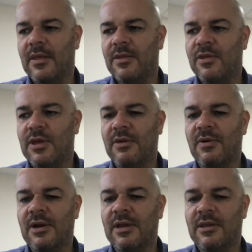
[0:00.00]

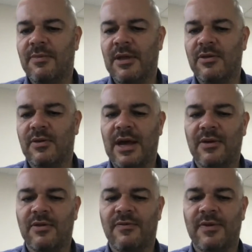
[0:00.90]
generally it depends on how
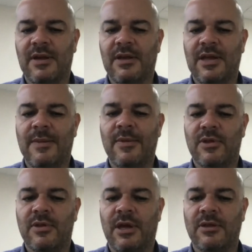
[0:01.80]
severely
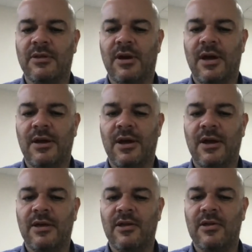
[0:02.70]
damaged the underlying
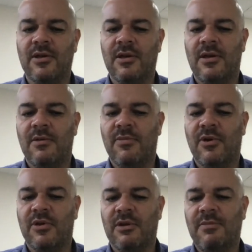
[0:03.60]
lung is,
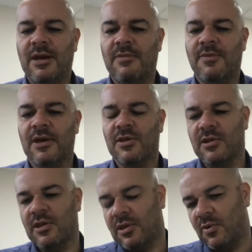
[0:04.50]
because in many
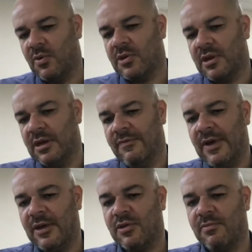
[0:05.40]
patients it's causing an
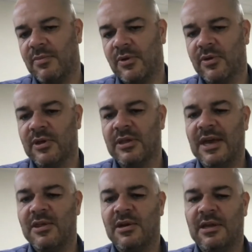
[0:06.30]
infection because there's
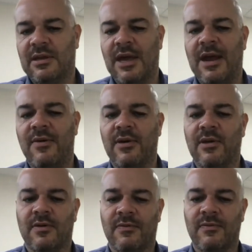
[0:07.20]
actually
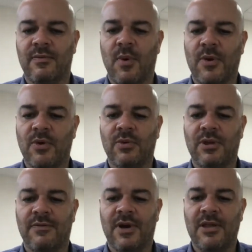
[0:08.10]
areas of what we call
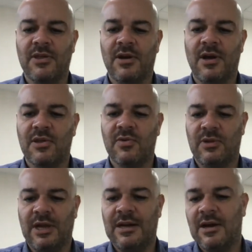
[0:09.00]
devitalized or
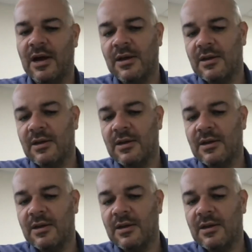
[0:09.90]
dead lung